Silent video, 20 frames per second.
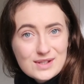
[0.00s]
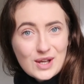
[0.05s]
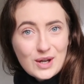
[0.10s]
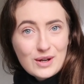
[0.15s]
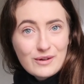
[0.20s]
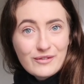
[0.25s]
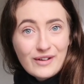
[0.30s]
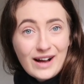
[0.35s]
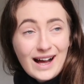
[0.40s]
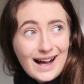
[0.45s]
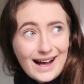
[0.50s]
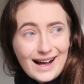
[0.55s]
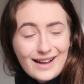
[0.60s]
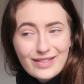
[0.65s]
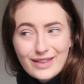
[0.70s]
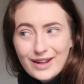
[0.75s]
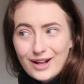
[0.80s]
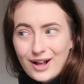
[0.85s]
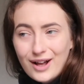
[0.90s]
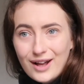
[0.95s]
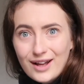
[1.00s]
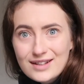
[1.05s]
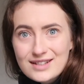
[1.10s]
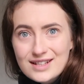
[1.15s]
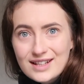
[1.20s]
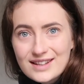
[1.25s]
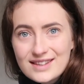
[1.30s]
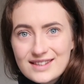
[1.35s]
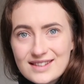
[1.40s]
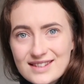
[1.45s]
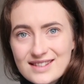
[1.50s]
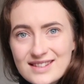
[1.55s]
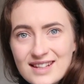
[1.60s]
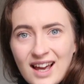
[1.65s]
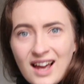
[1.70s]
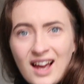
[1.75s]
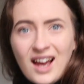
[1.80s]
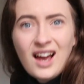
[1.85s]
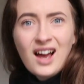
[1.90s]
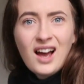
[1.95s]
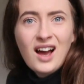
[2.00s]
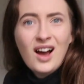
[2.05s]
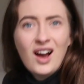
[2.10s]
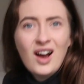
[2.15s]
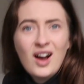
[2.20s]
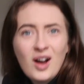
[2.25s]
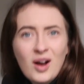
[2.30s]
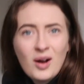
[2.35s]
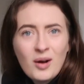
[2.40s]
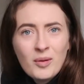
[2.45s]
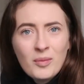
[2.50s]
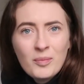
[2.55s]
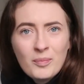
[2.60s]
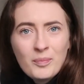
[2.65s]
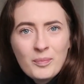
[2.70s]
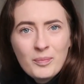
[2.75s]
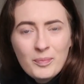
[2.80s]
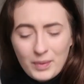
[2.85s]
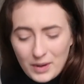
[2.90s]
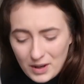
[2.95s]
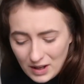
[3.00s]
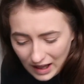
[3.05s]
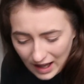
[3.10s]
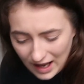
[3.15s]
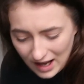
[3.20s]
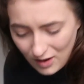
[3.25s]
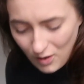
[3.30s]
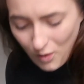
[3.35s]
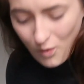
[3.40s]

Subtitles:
sofa and the curtains. But like,